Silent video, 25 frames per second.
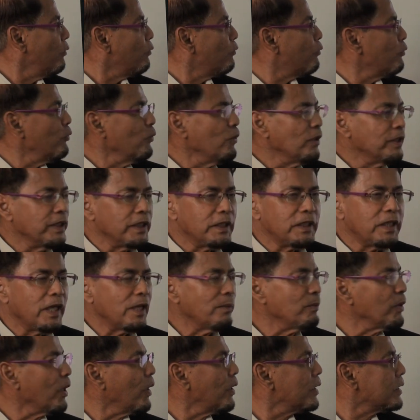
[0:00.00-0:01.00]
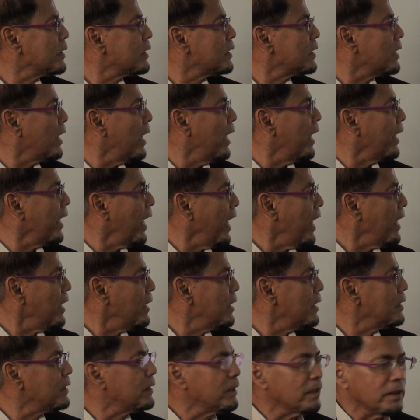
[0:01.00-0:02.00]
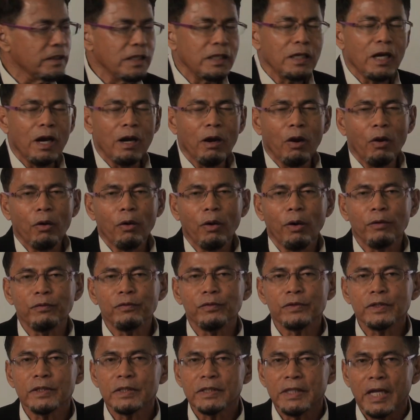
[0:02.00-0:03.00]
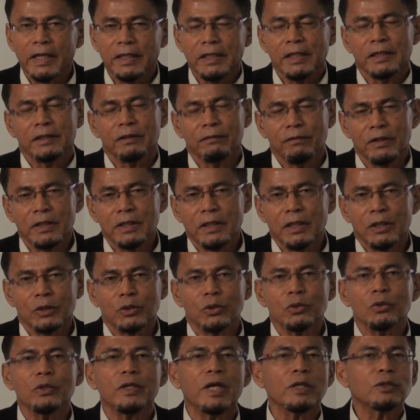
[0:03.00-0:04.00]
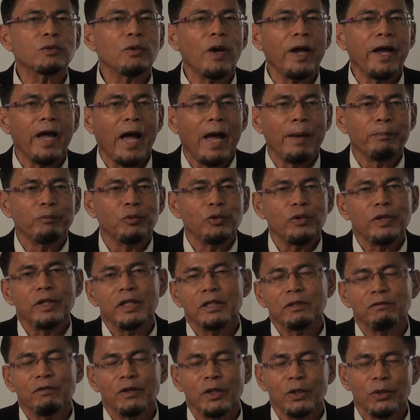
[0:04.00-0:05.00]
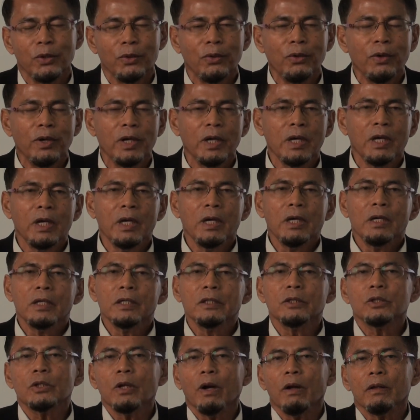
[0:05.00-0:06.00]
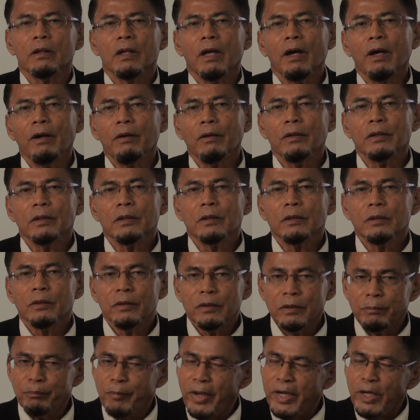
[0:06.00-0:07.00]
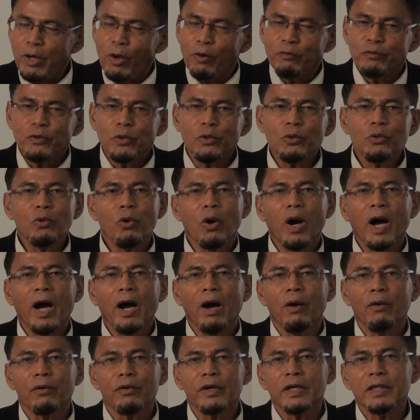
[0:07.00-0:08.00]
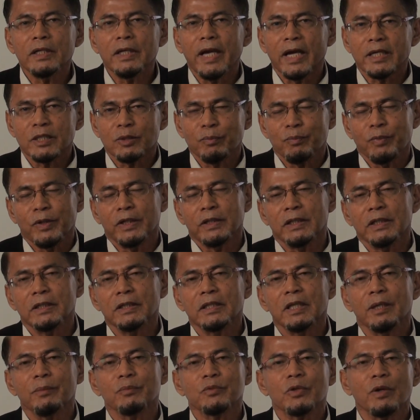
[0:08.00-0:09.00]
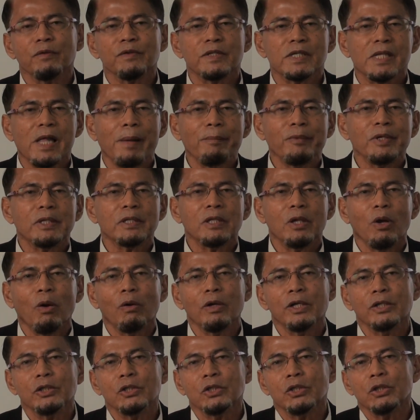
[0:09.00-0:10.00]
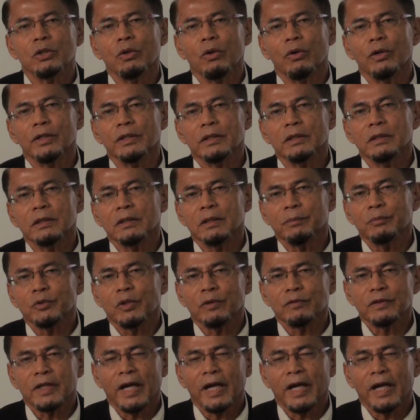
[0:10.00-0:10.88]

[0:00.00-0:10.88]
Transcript: full detail because again, this need a lot of studies, research. So that's why I'm doing this video. Inshallah, many of you who are already expert in terms of Islamic theology or in terms of